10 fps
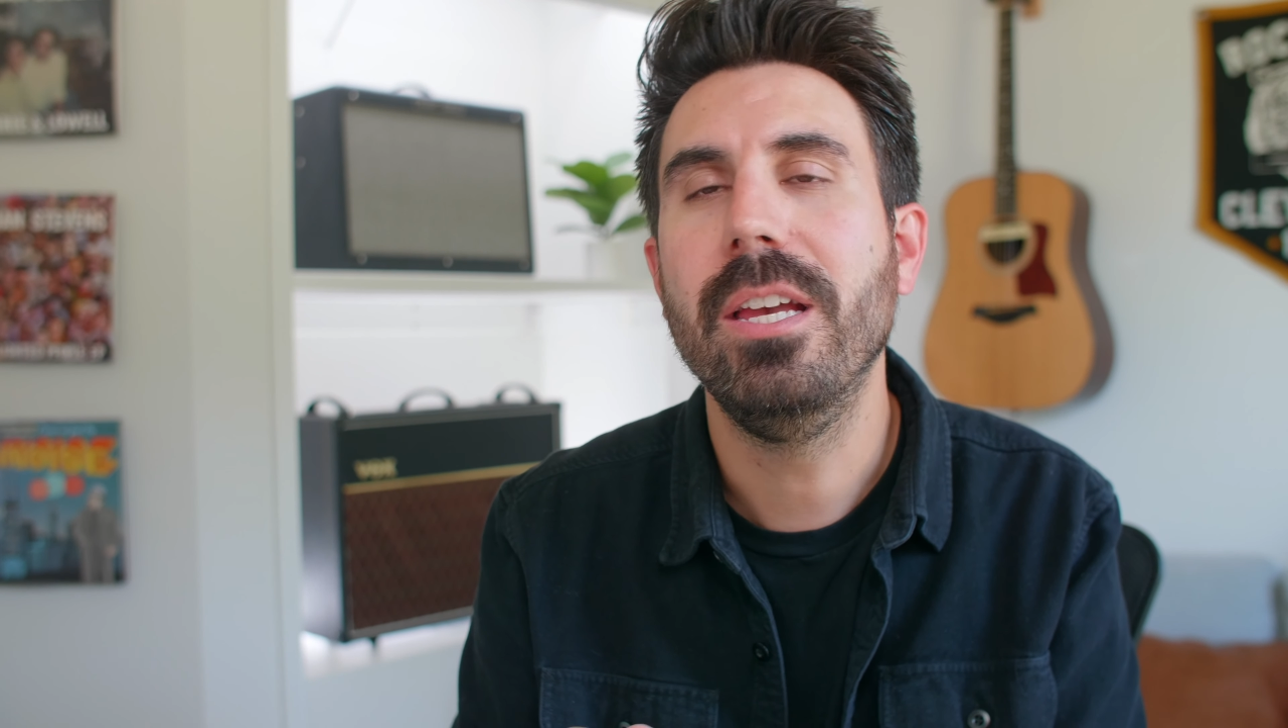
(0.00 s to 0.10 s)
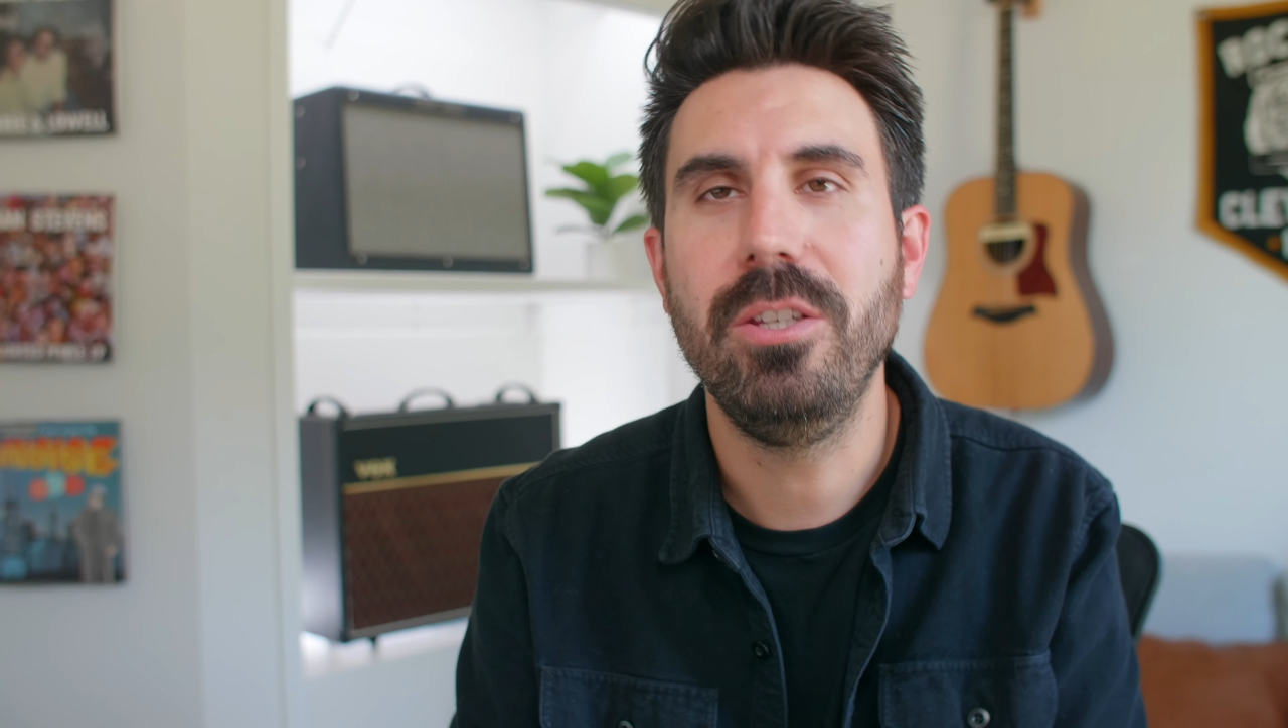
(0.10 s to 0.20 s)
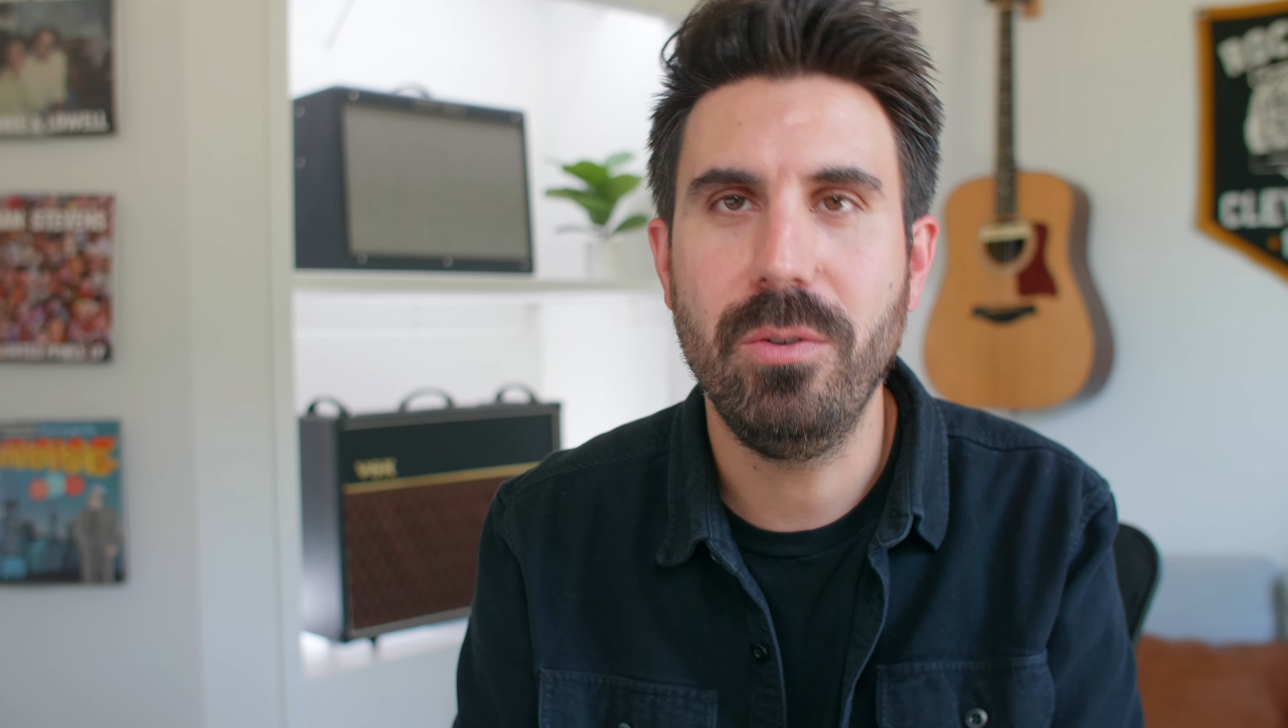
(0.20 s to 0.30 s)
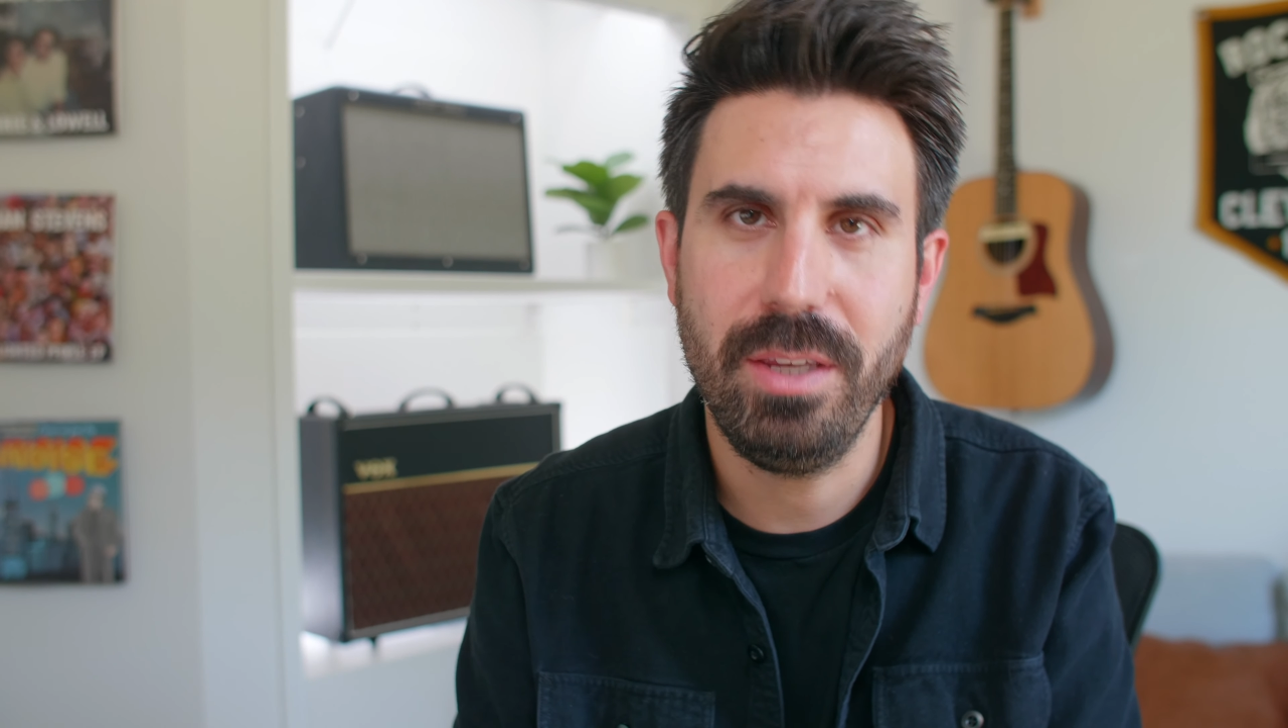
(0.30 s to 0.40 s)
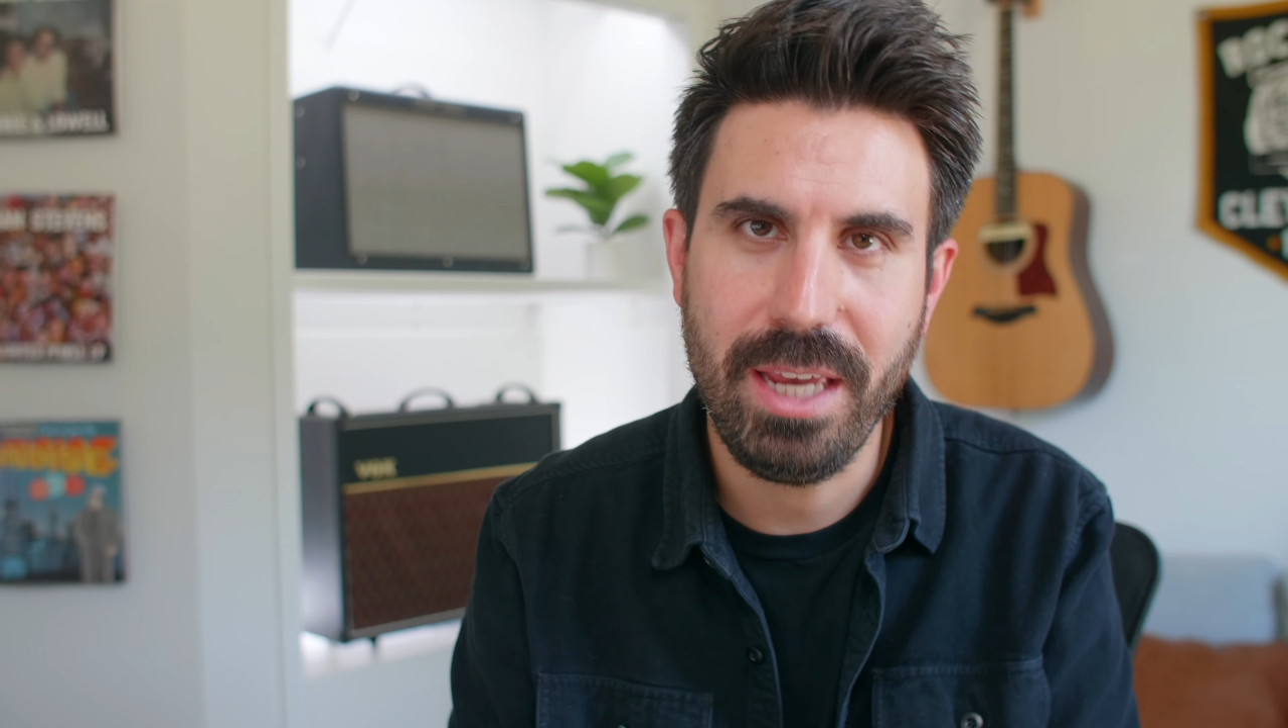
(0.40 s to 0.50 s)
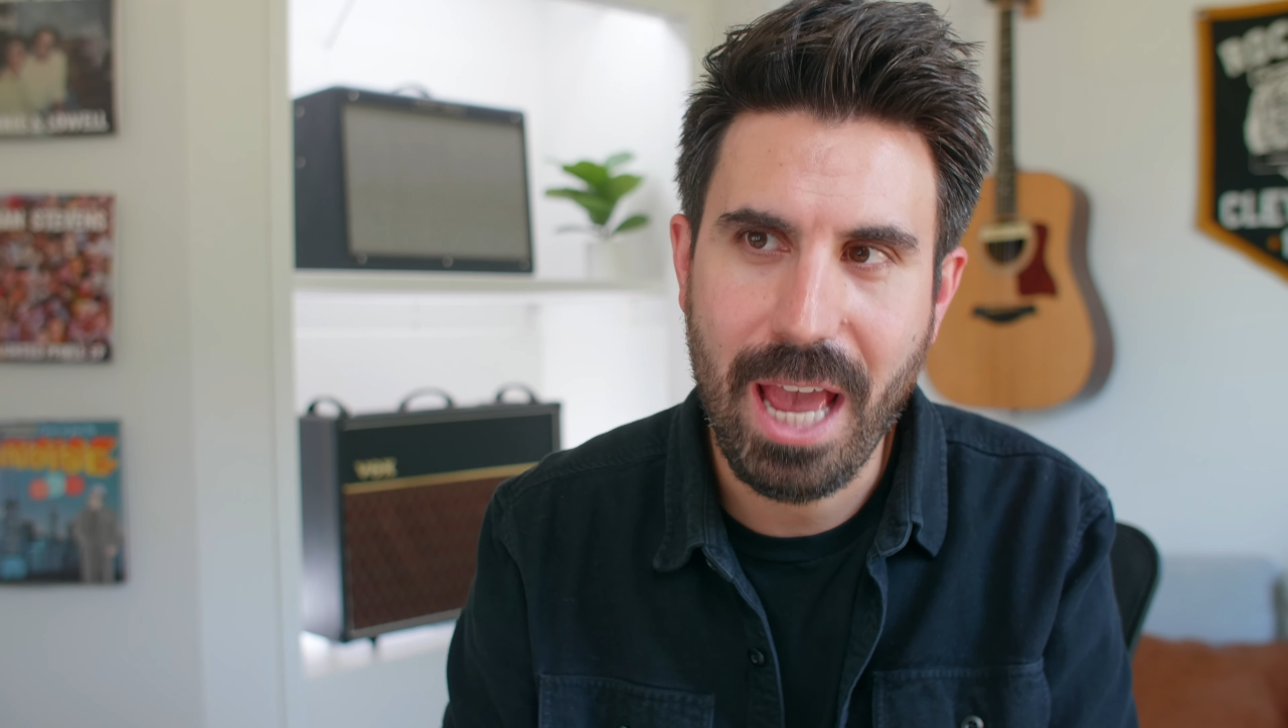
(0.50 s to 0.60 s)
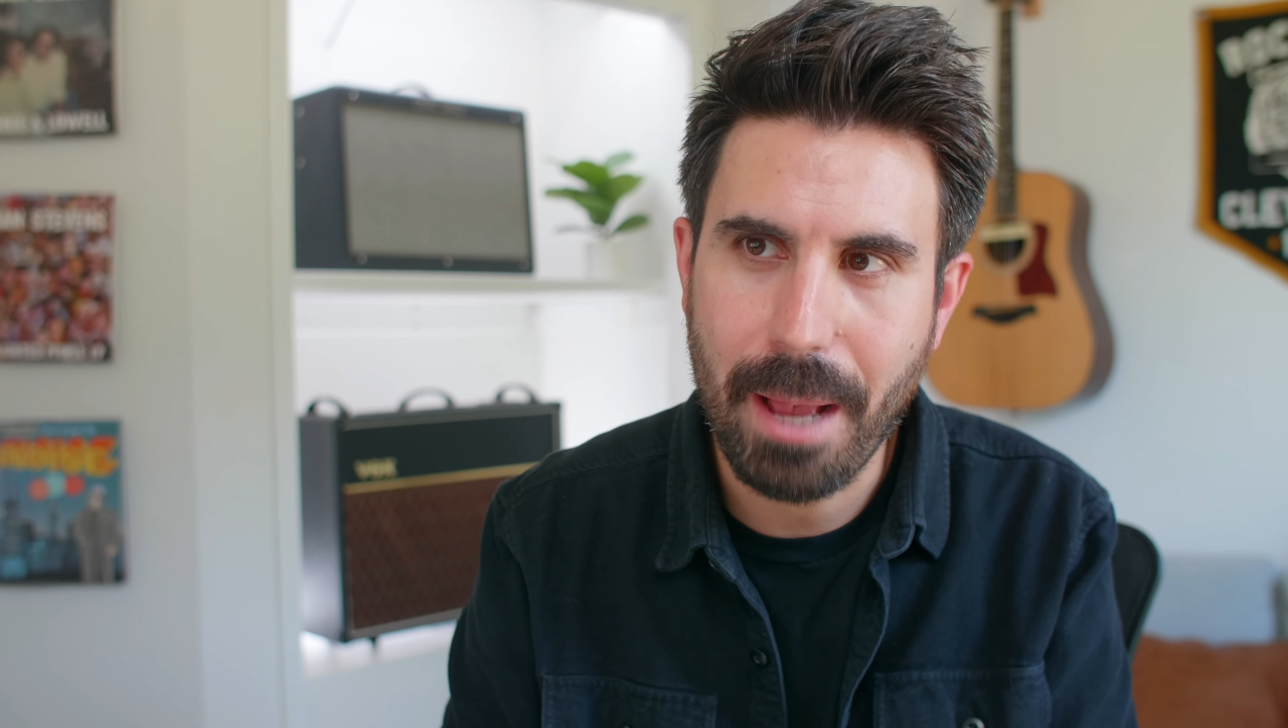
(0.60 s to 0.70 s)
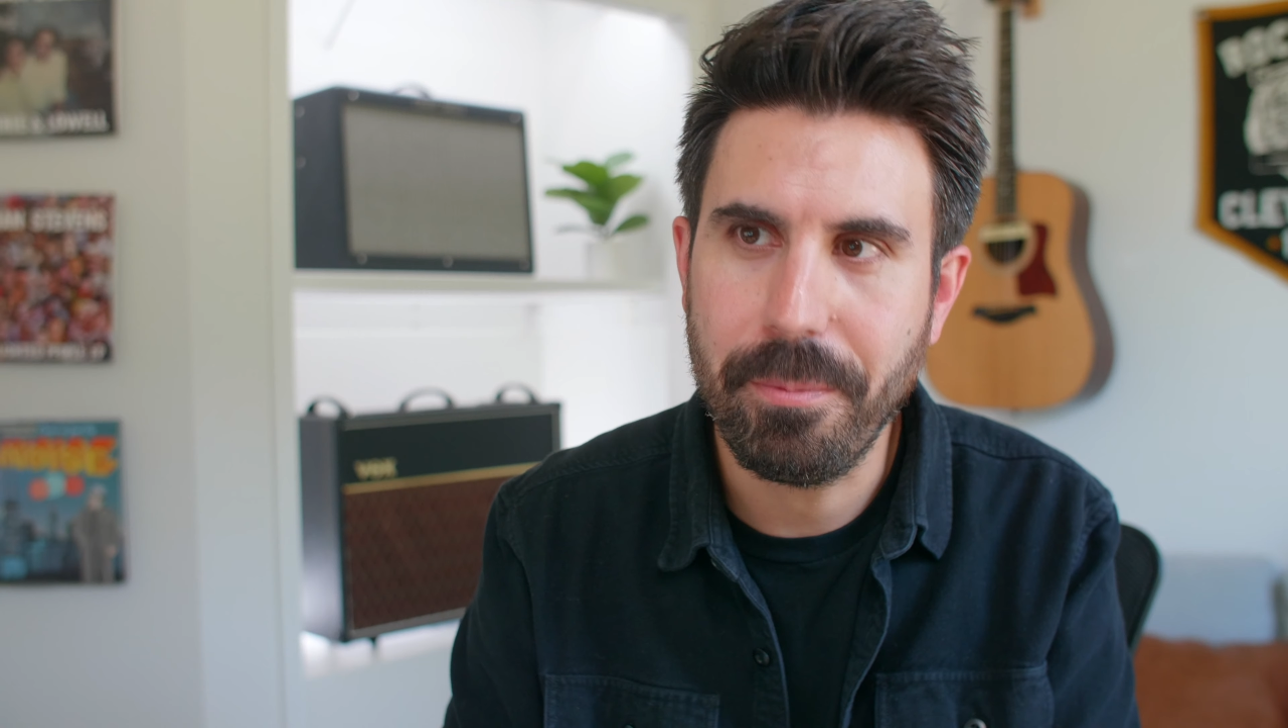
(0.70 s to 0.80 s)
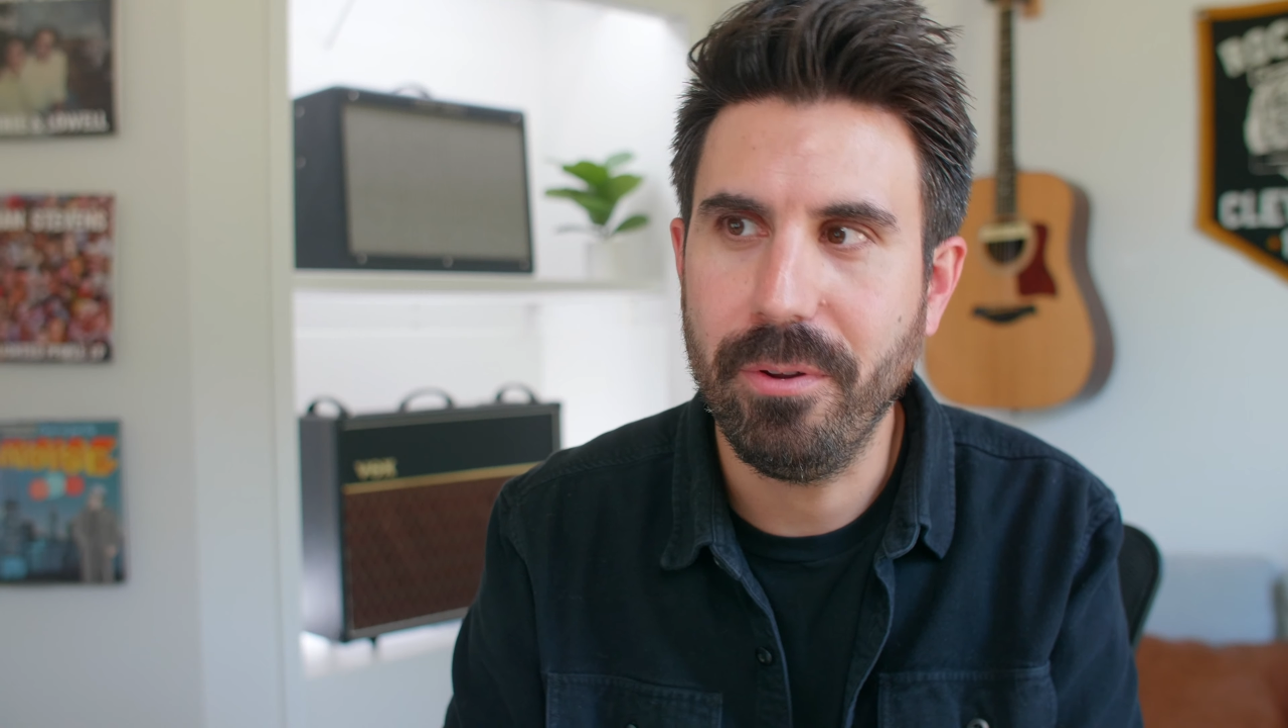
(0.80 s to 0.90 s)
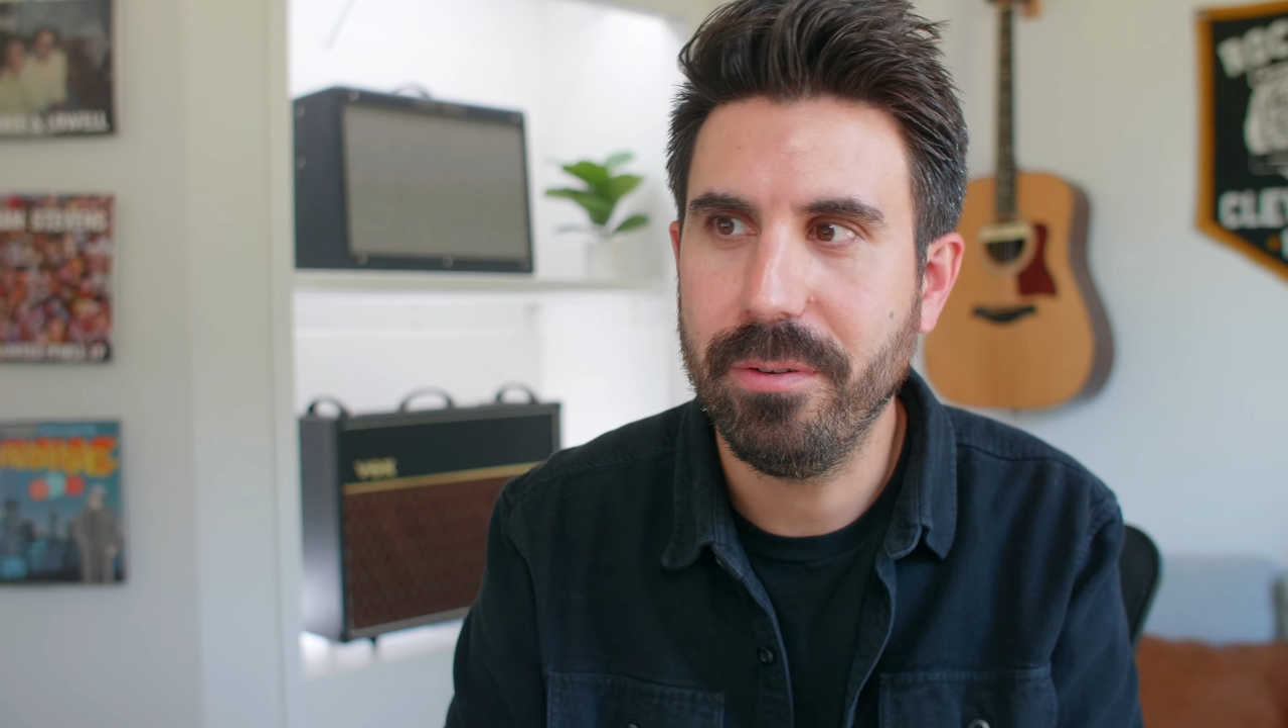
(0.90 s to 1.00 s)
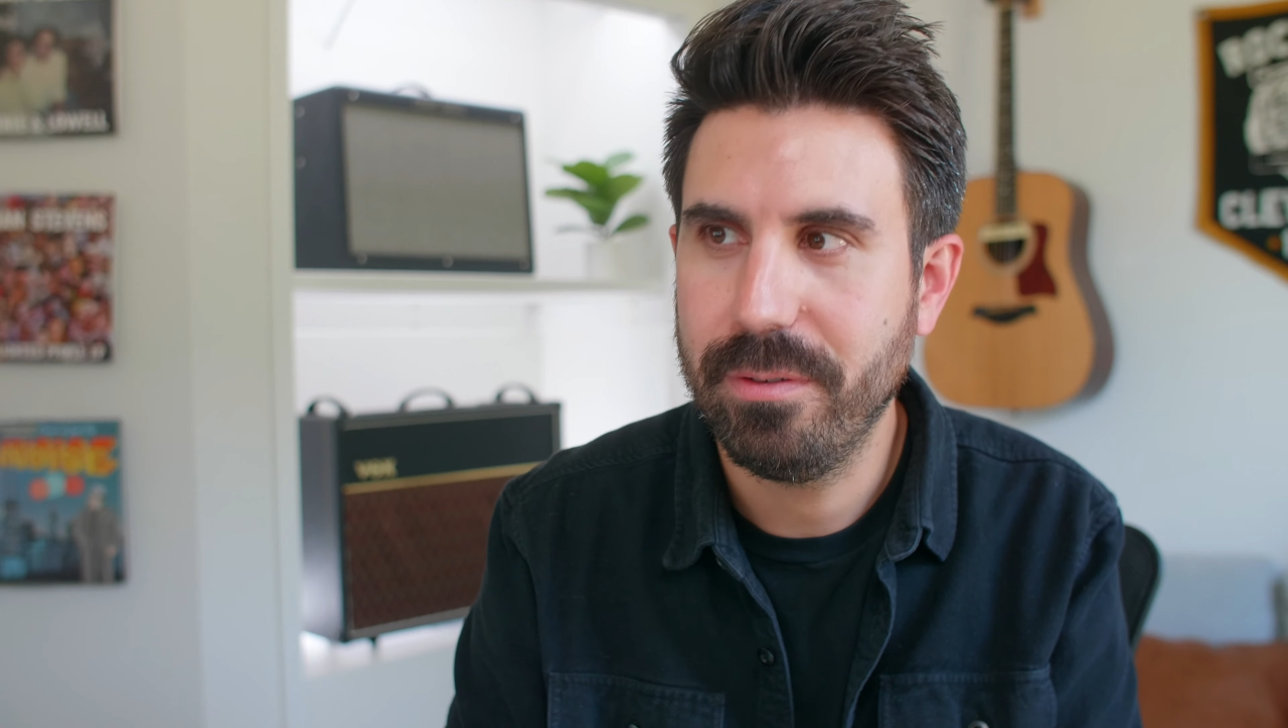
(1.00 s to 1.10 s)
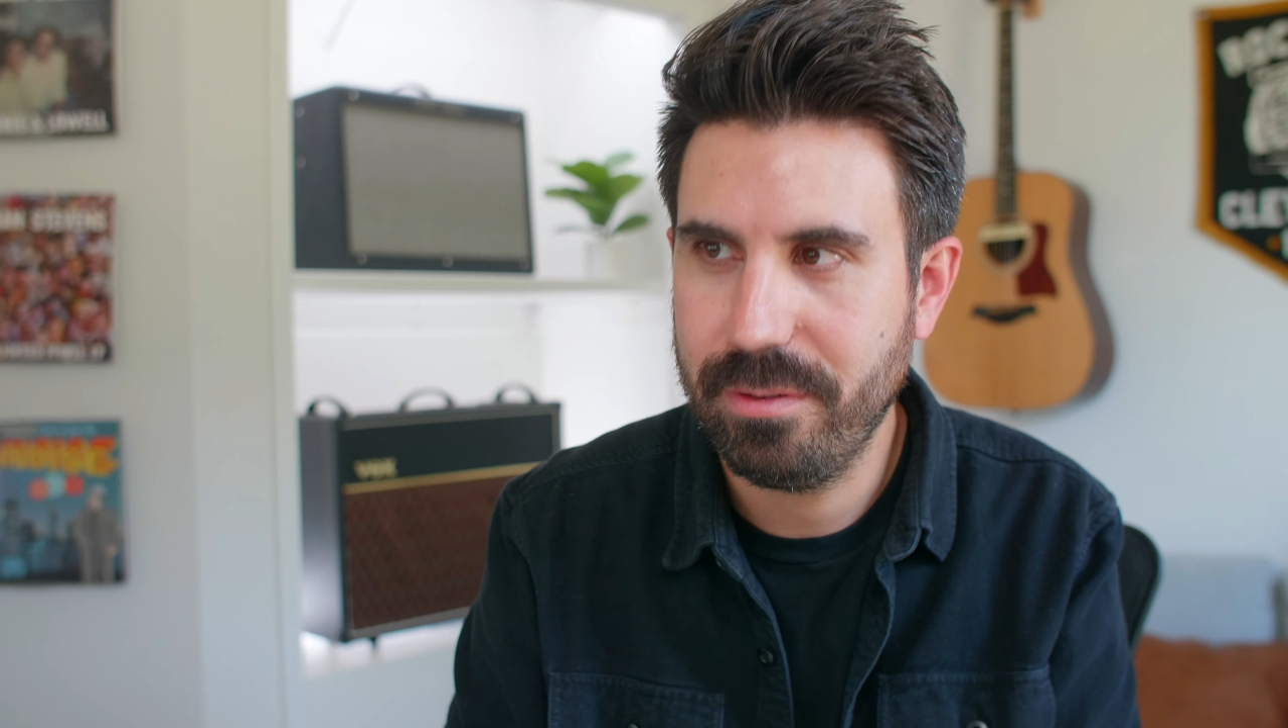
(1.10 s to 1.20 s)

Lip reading: using Apple